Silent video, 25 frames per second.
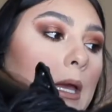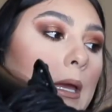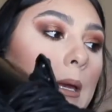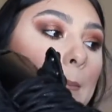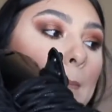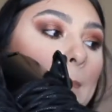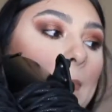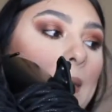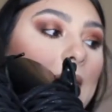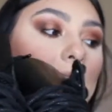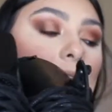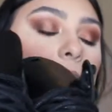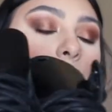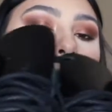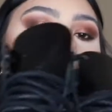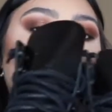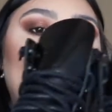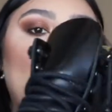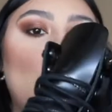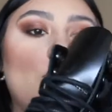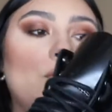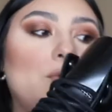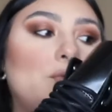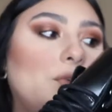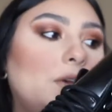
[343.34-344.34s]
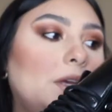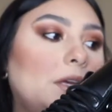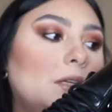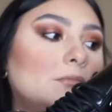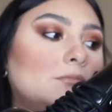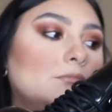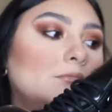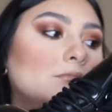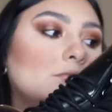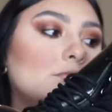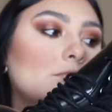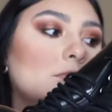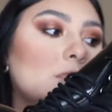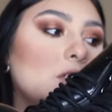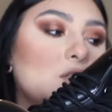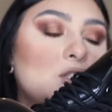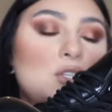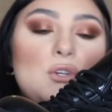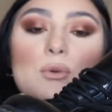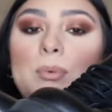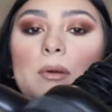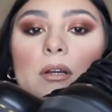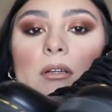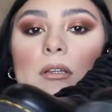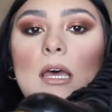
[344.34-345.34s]
make my outfit
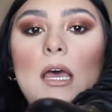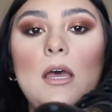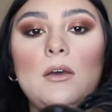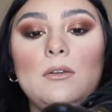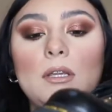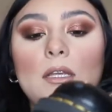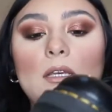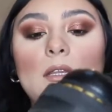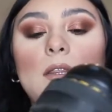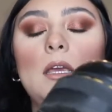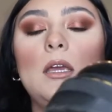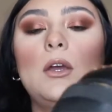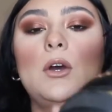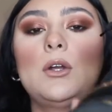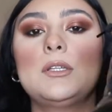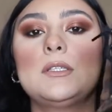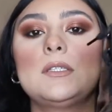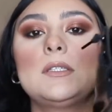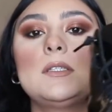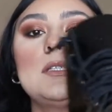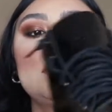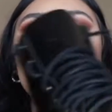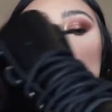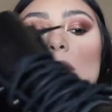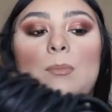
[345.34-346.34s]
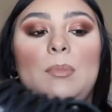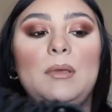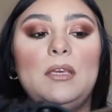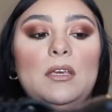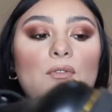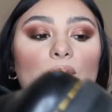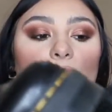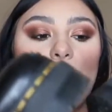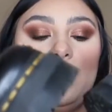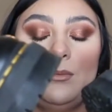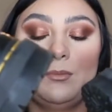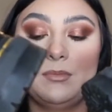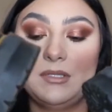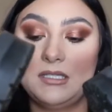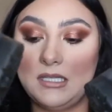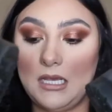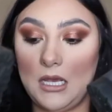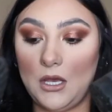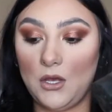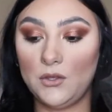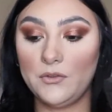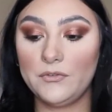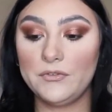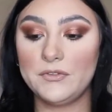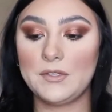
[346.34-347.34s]
super loud. Like they honestly speak for
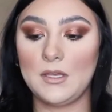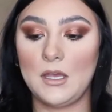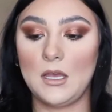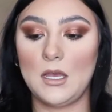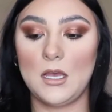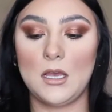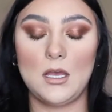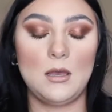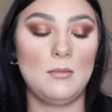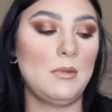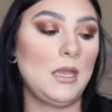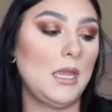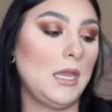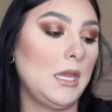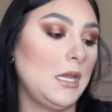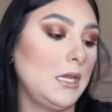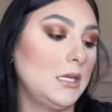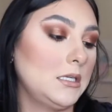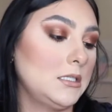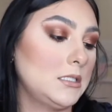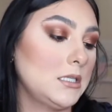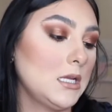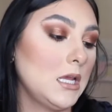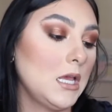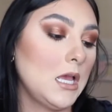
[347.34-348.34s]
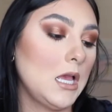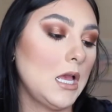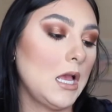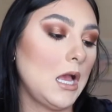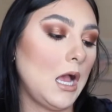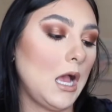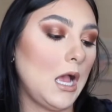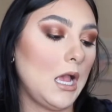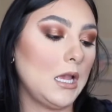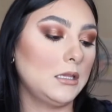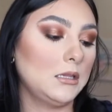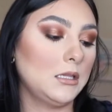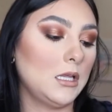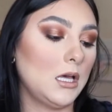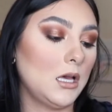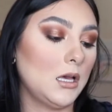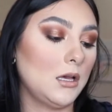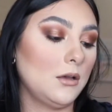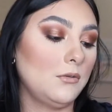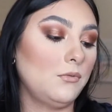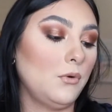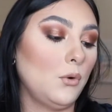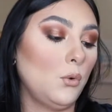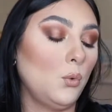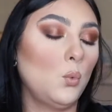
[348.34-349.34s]
themselves. And I
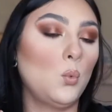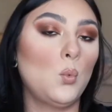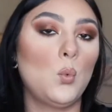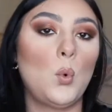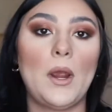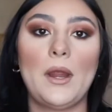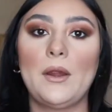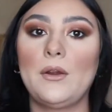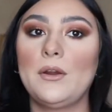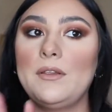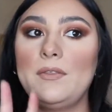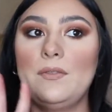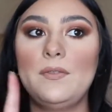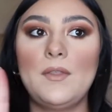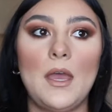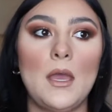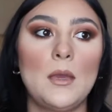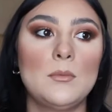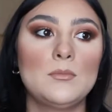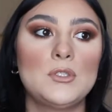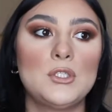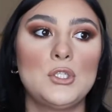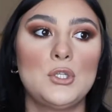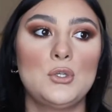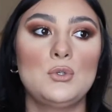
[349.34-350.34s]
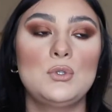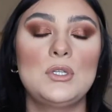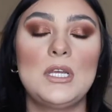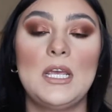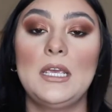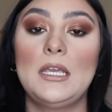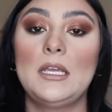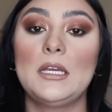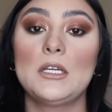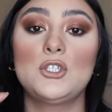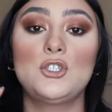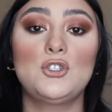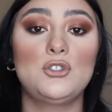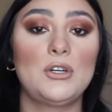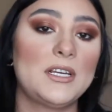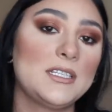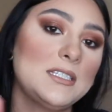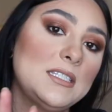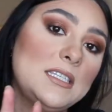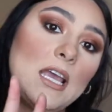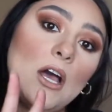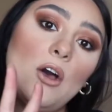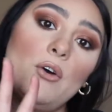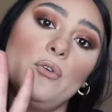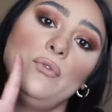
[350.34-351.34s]
love wearing them to take a
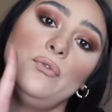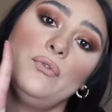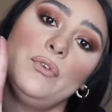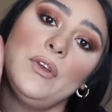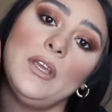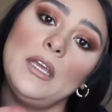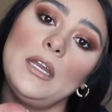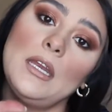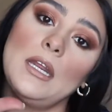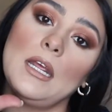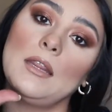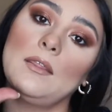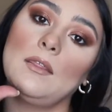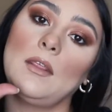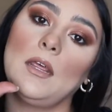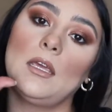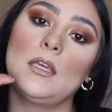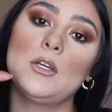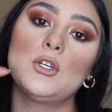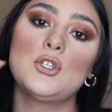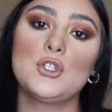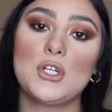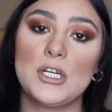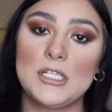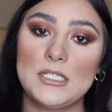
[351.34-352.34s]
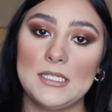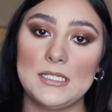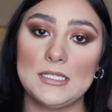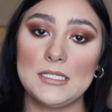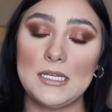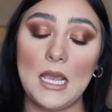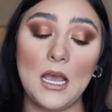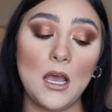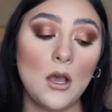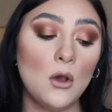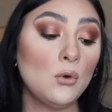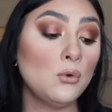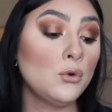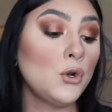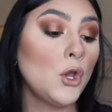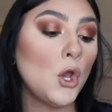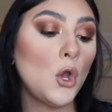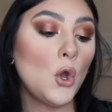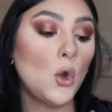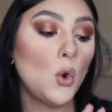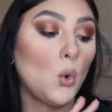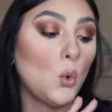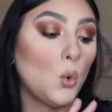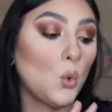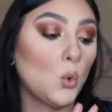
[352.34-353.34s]
dressy outfit and like dress it down,
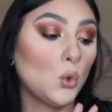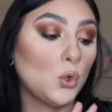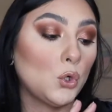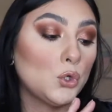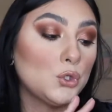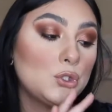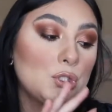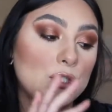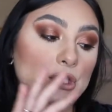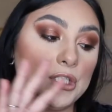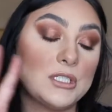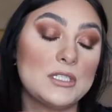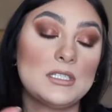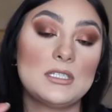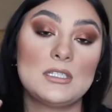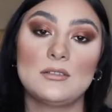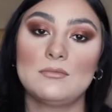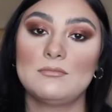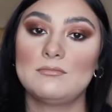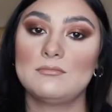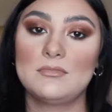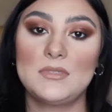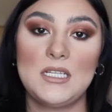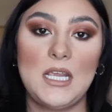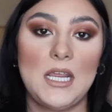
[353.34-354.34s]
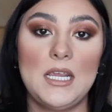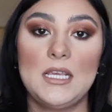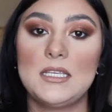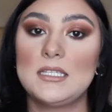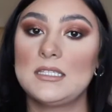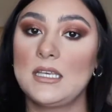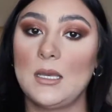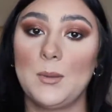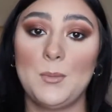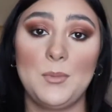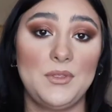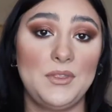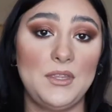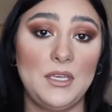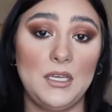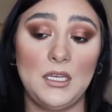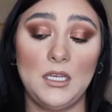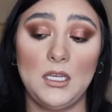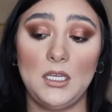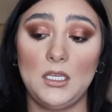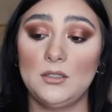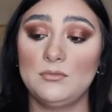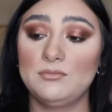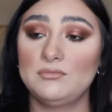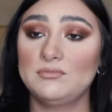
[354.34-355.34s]
or to just take
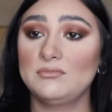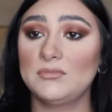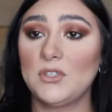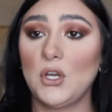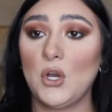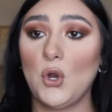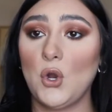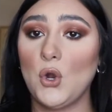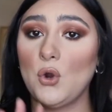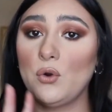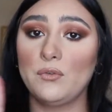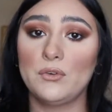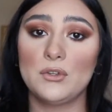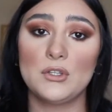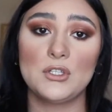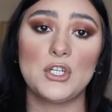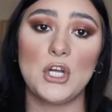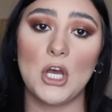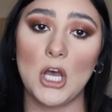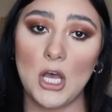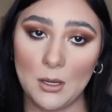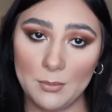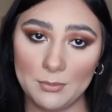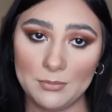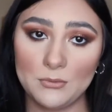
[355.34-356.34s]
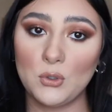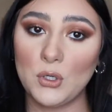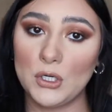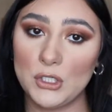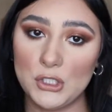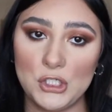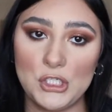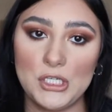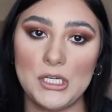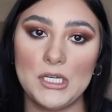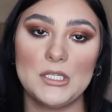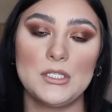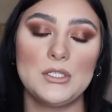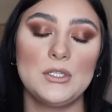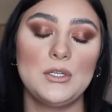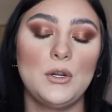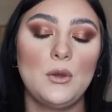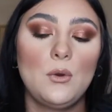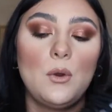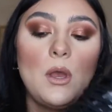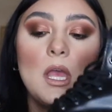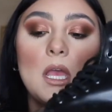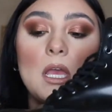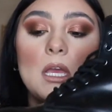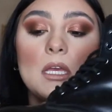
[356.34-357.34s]
something over the top grunginess, you
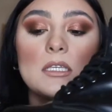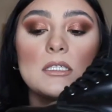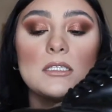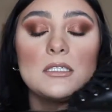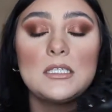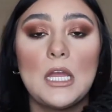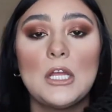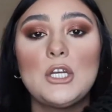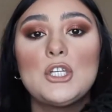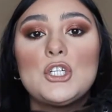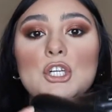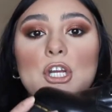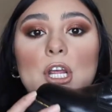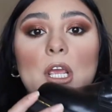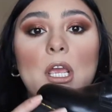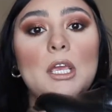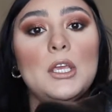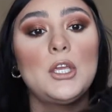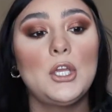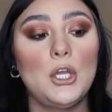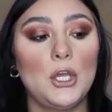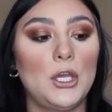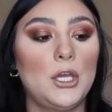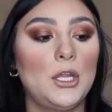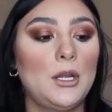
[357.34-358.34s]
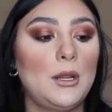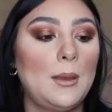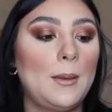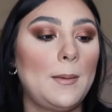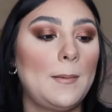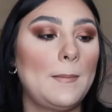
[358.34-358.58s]
know. Such a good